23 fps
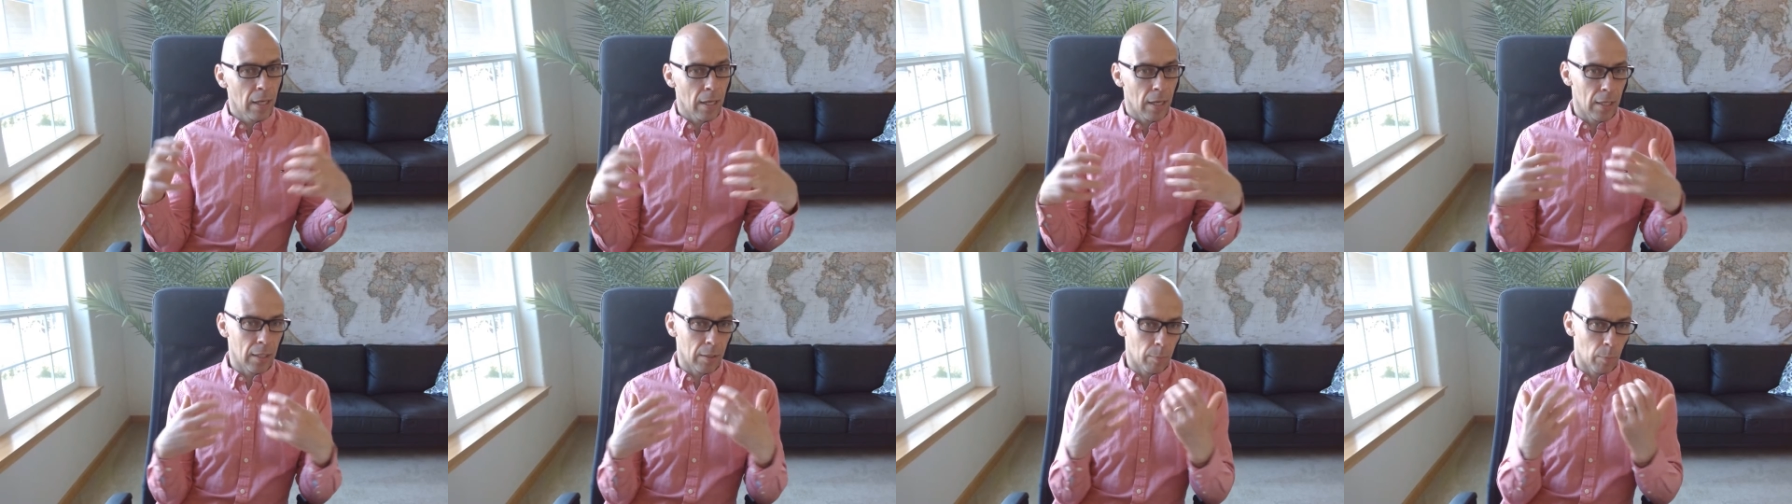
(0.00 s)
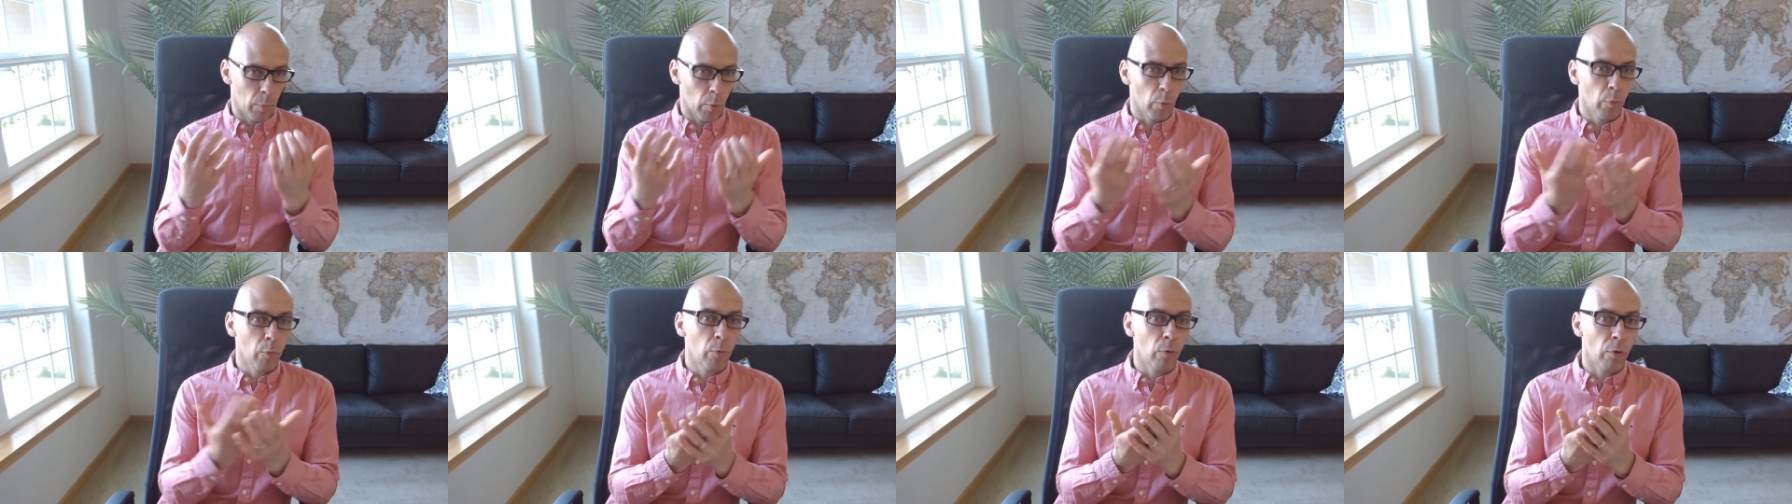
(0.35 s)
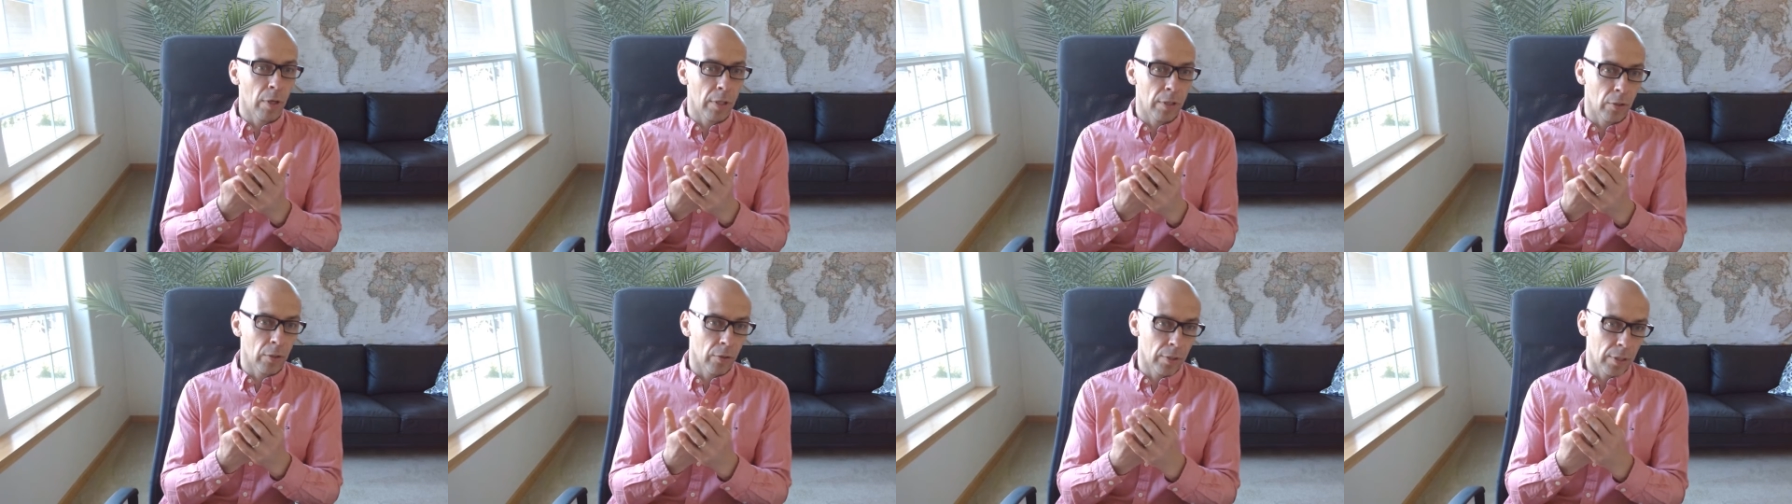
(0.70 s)
and both
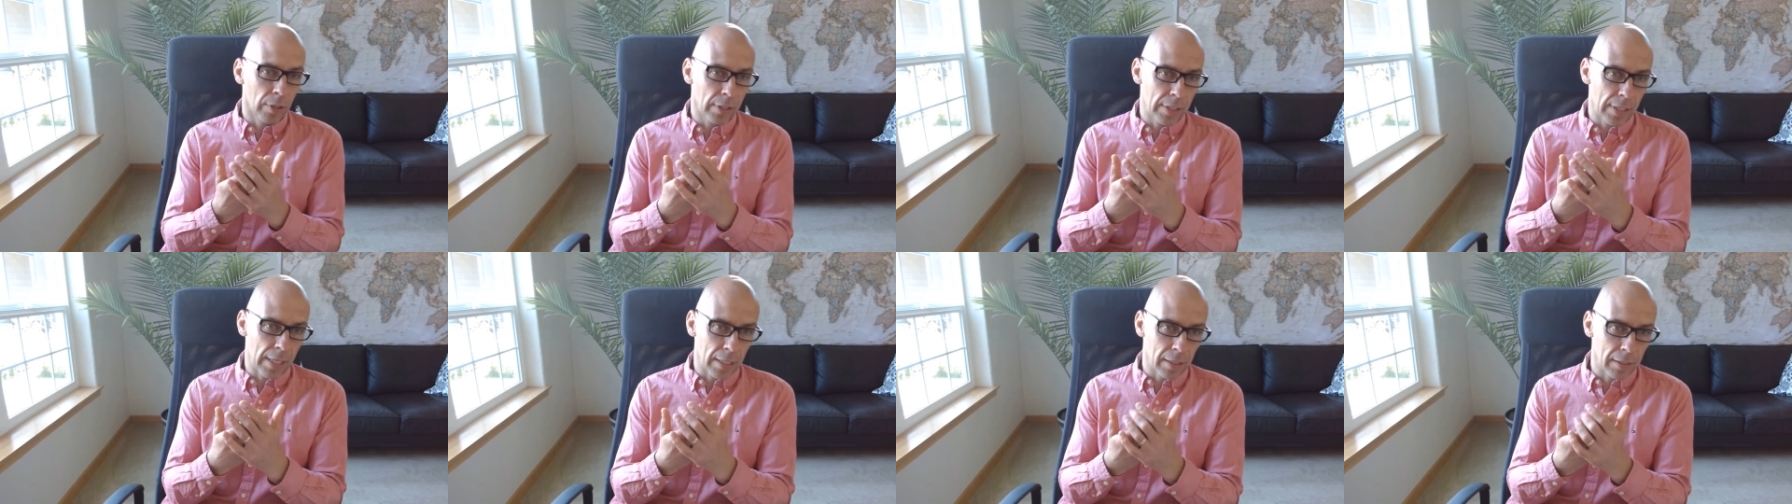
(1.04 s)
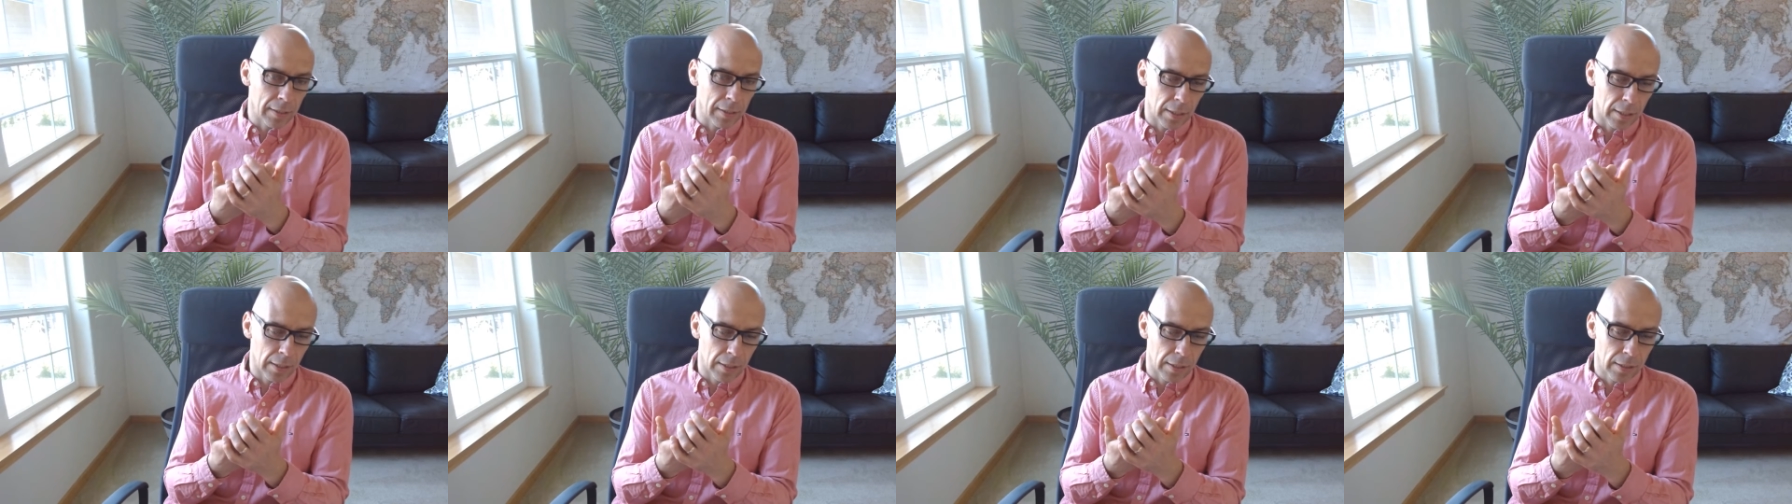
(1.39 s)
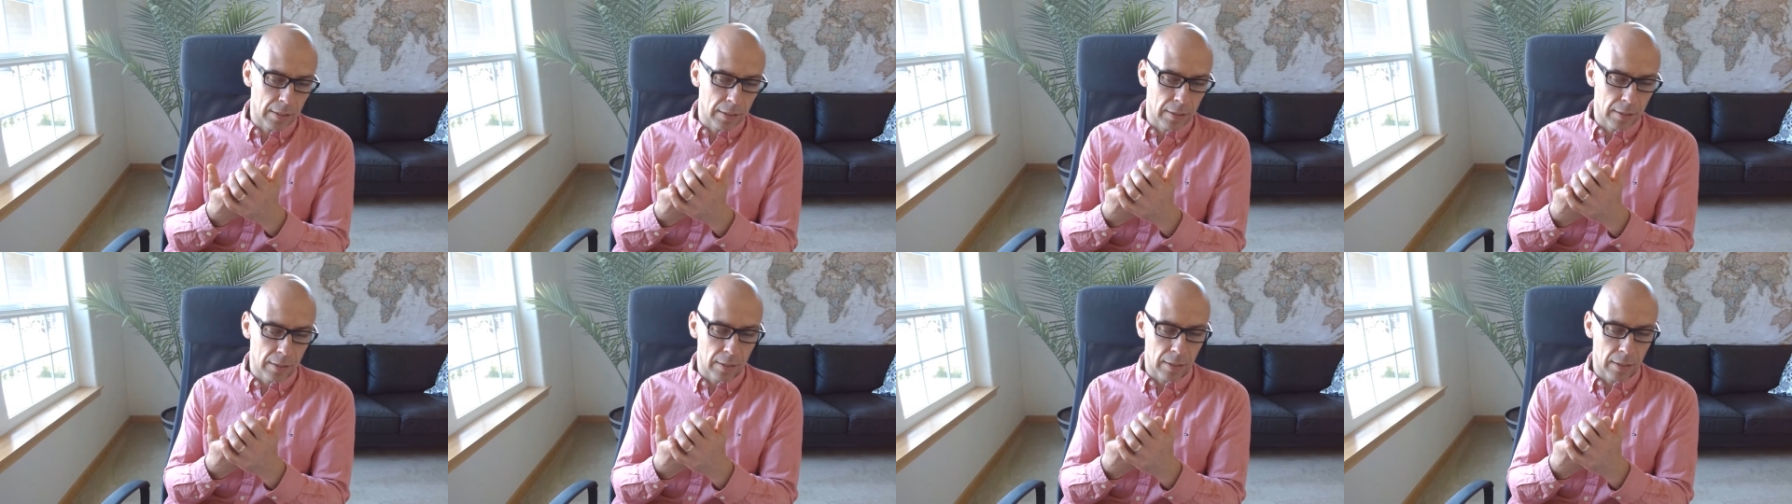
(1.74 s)
run on a delta